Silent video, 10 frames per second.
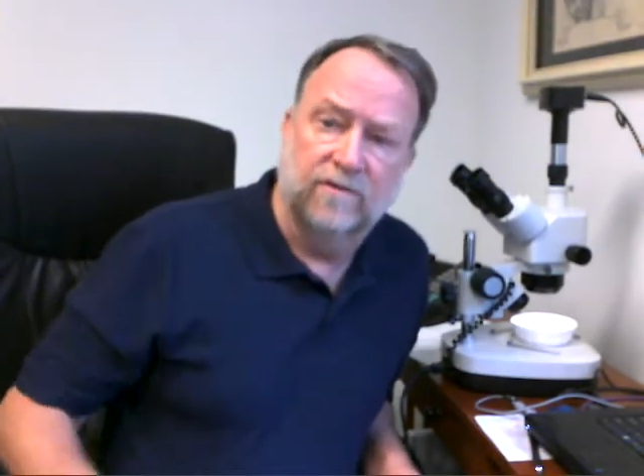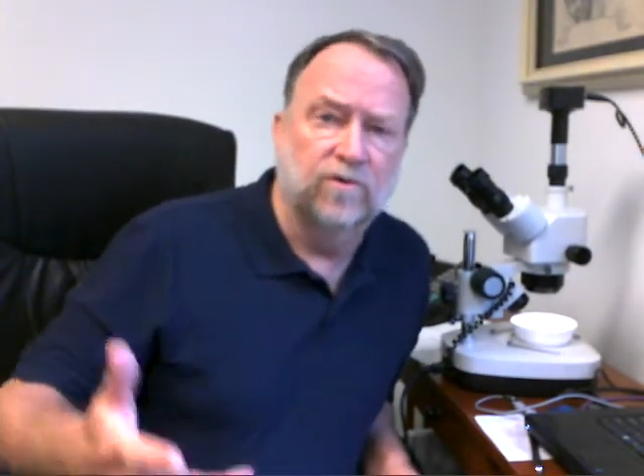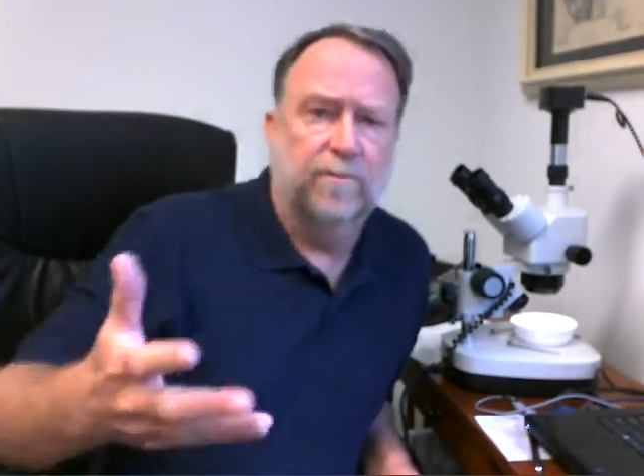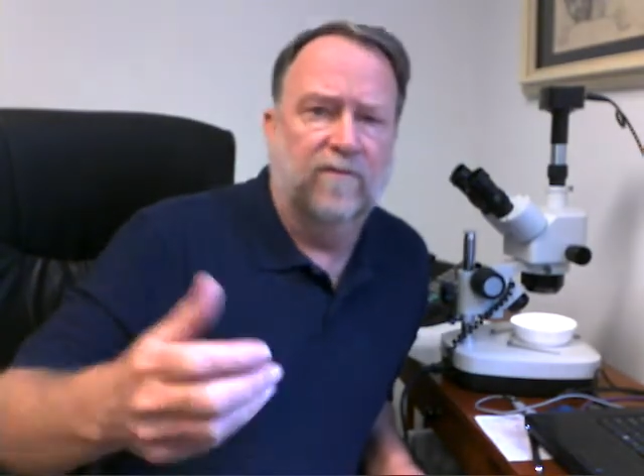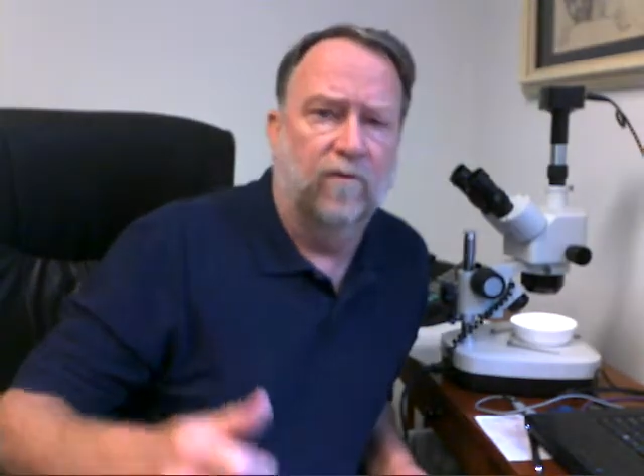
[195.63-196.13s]

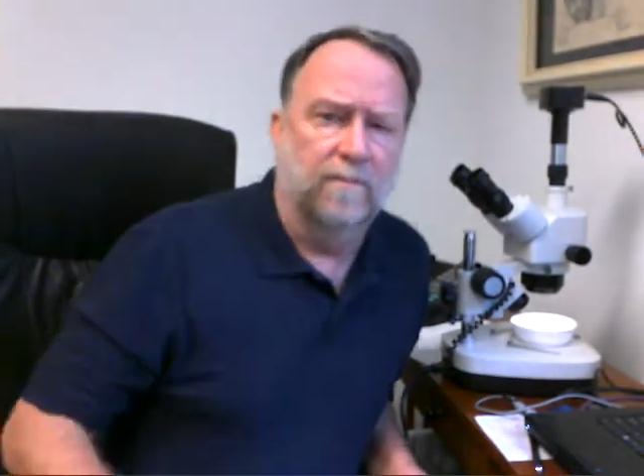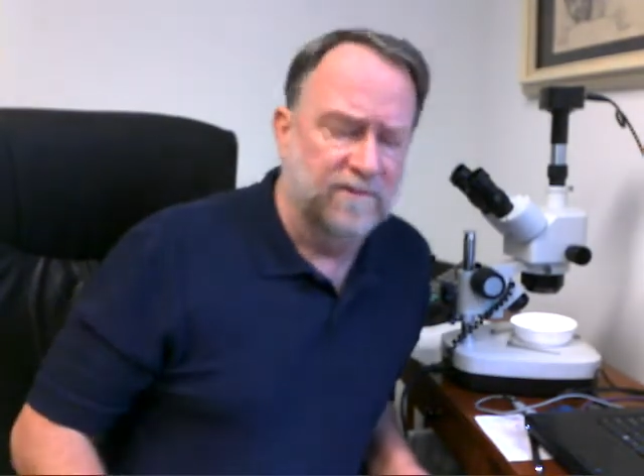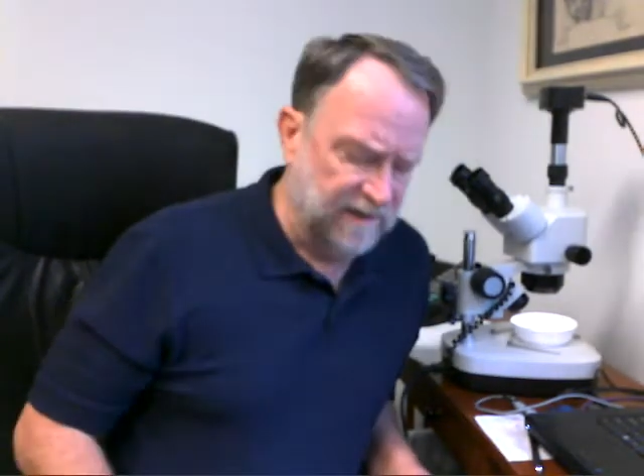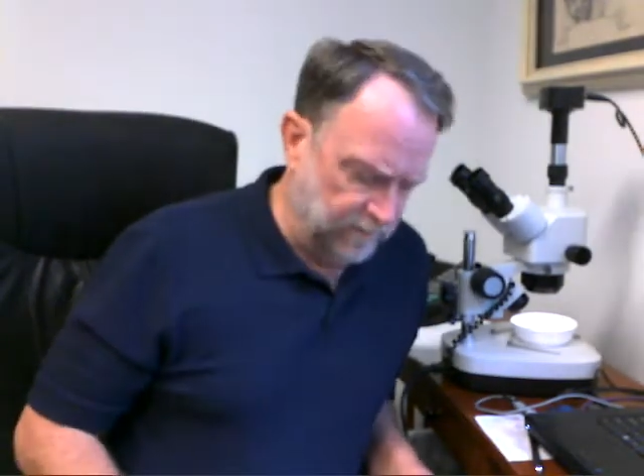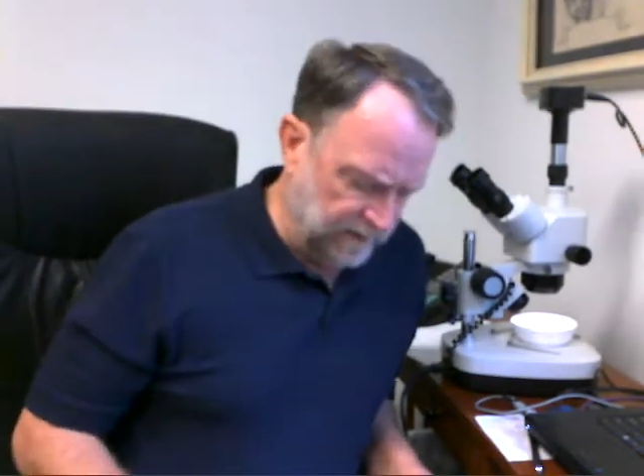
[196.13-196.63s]
you'll perform the
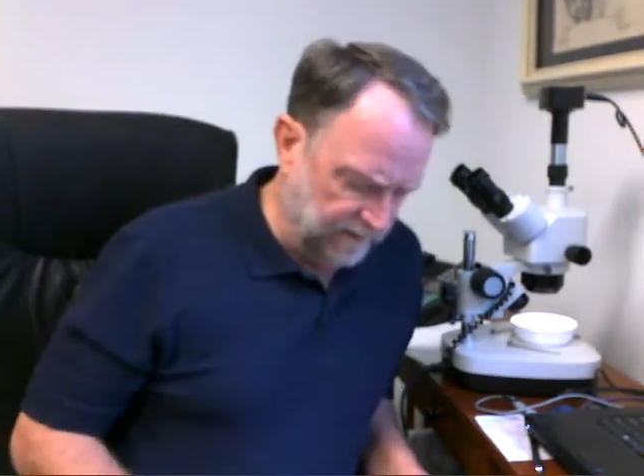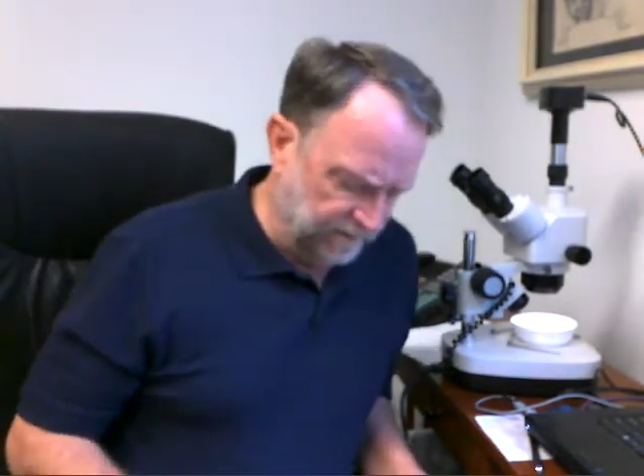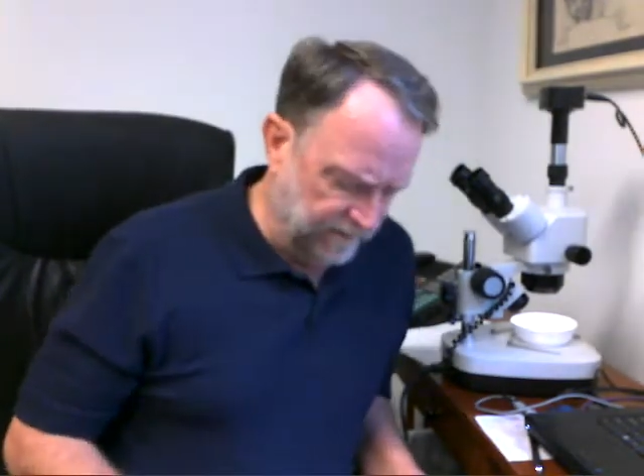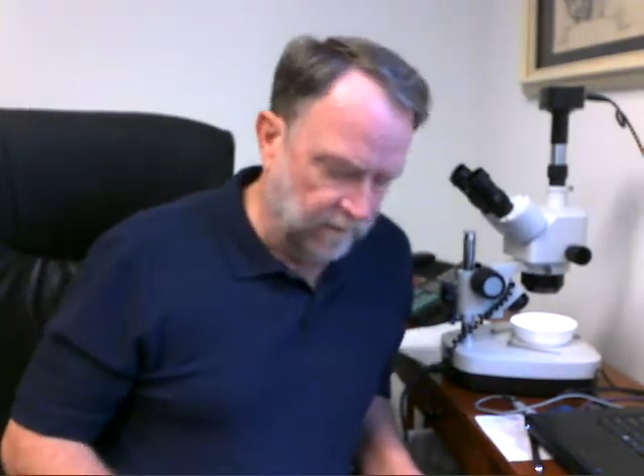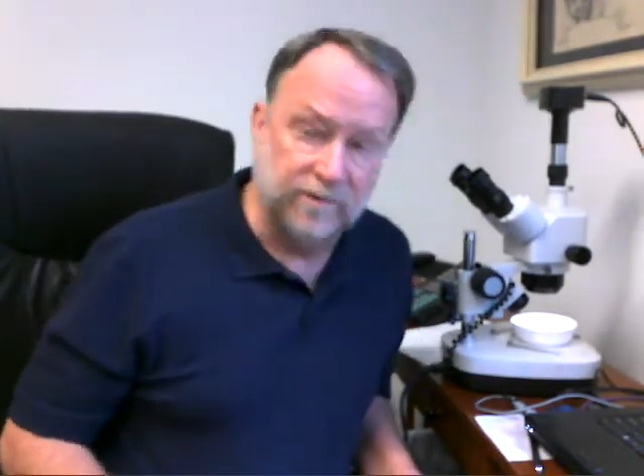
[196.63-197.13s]
same way in the
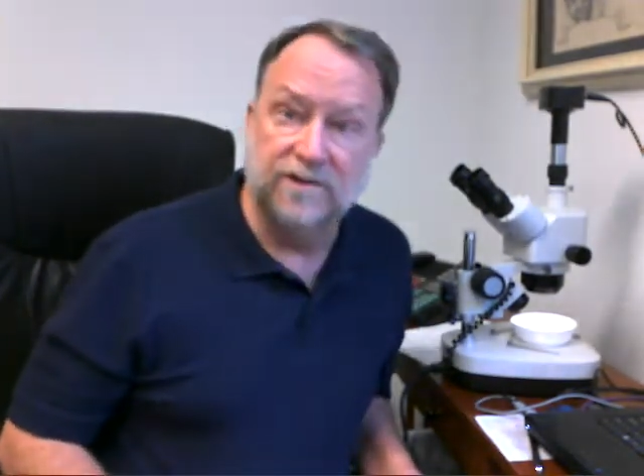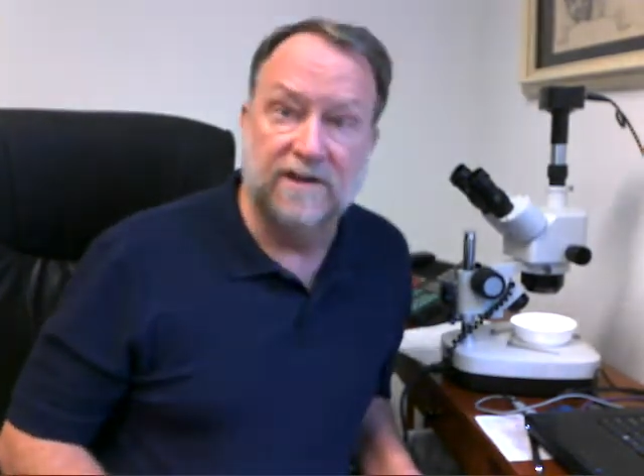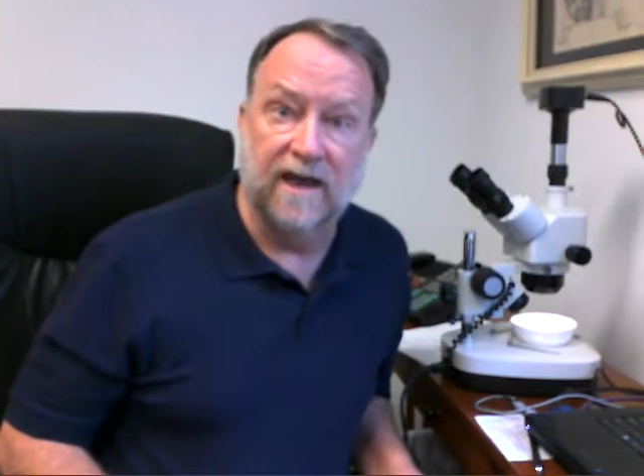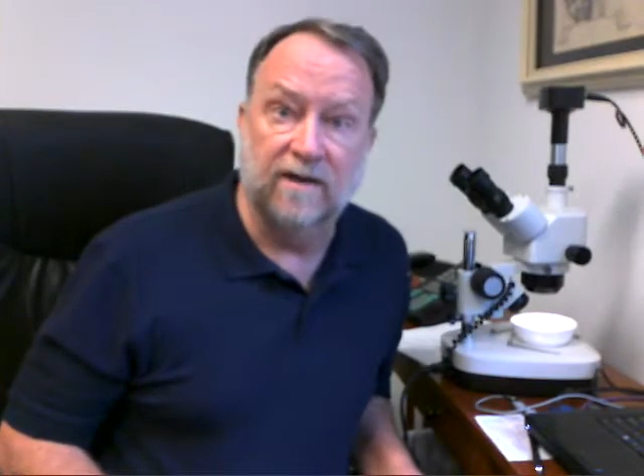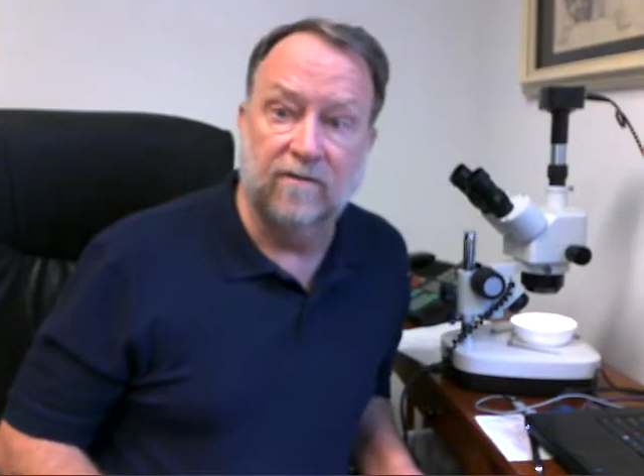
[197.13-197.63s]
field, which is
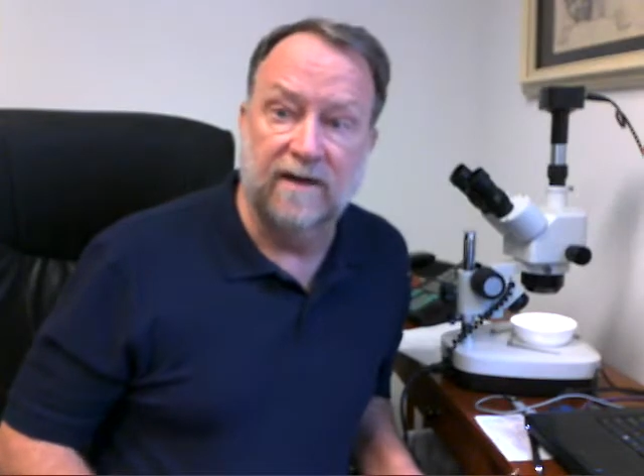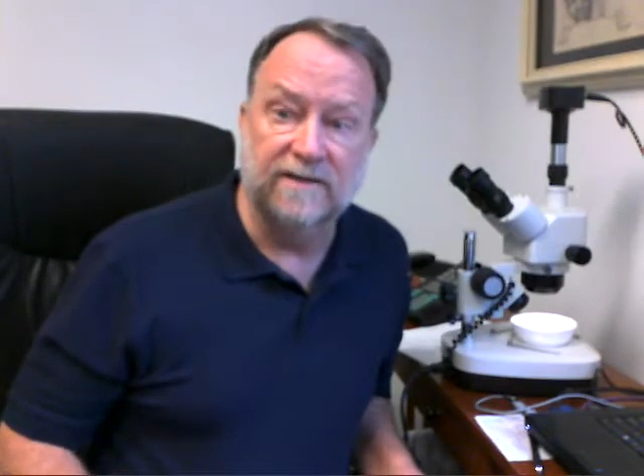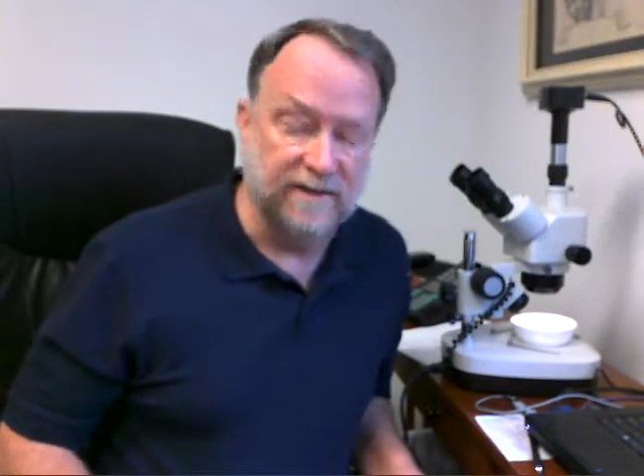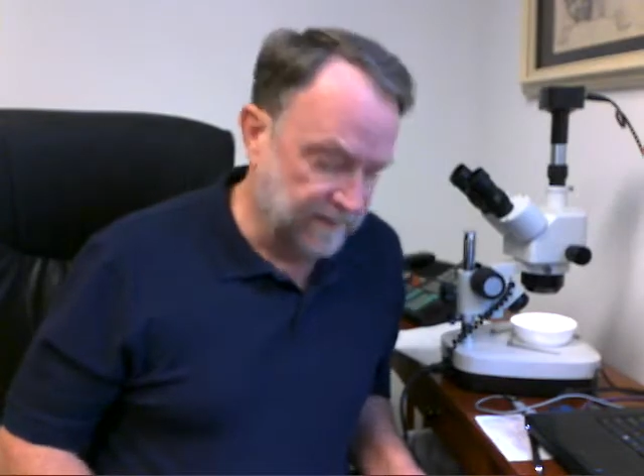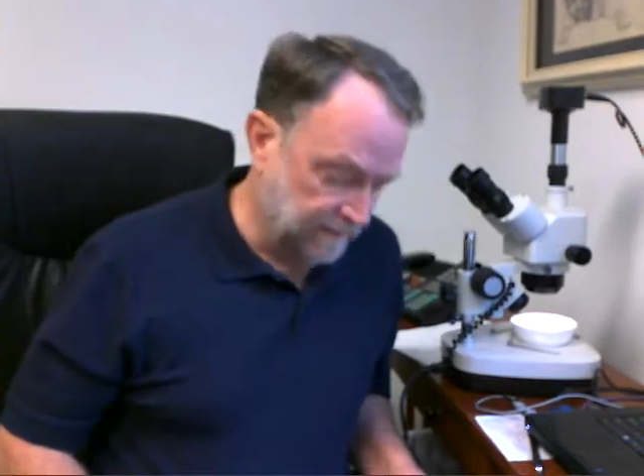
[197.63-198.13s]
kind of crazy.